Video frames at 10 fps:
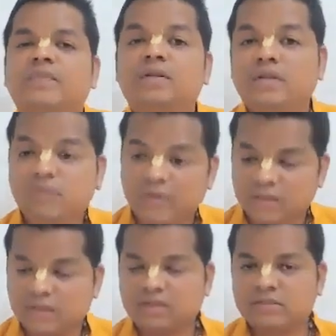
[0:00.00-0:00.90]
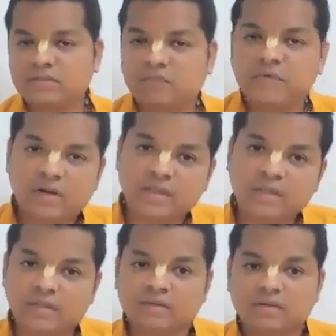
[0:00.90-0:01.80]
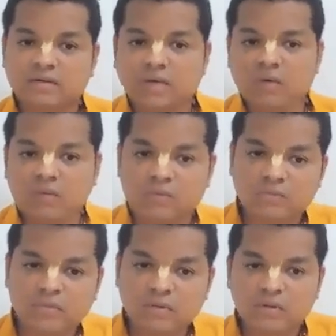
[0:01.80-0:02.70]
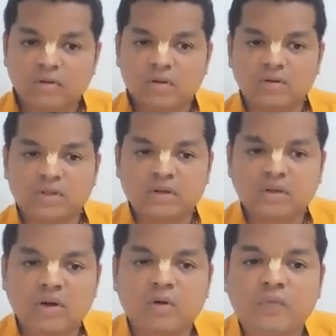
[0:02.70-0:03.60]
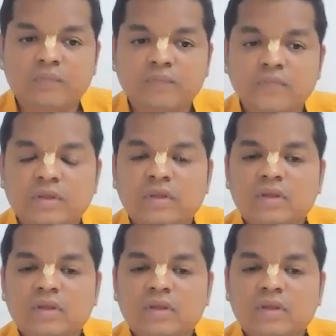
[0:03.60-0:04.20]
And then Vedas were lying down on the ground.